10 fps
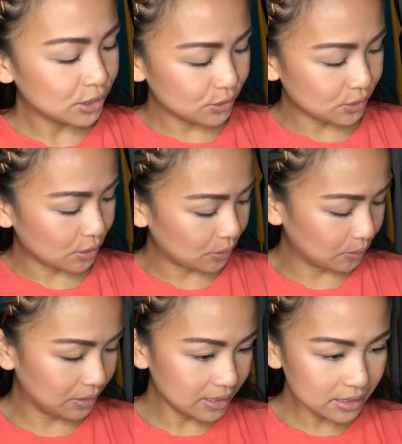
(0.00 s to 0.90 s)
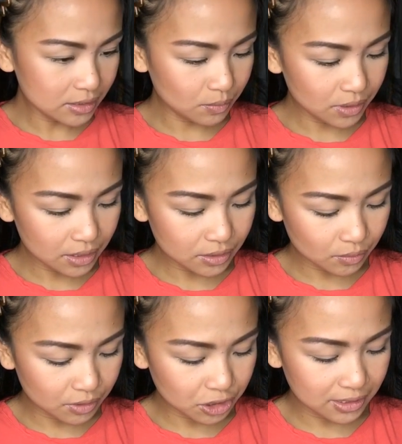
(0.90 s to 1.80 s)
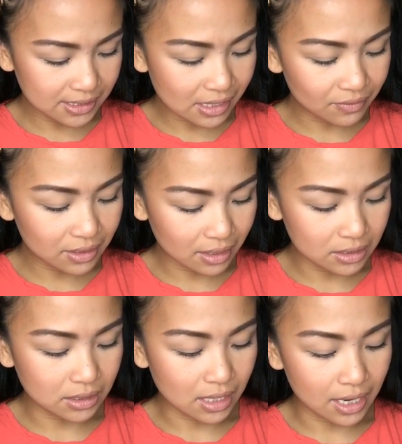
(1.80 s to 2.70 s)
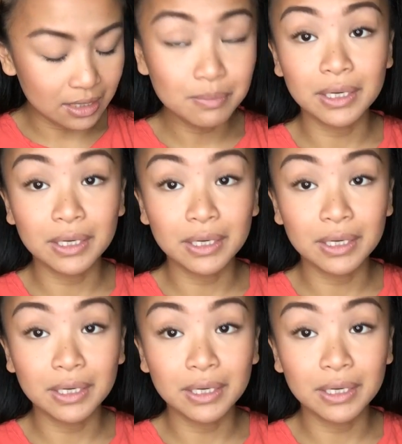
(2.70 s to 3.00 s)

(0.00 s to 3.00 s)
So this was originally $7.99,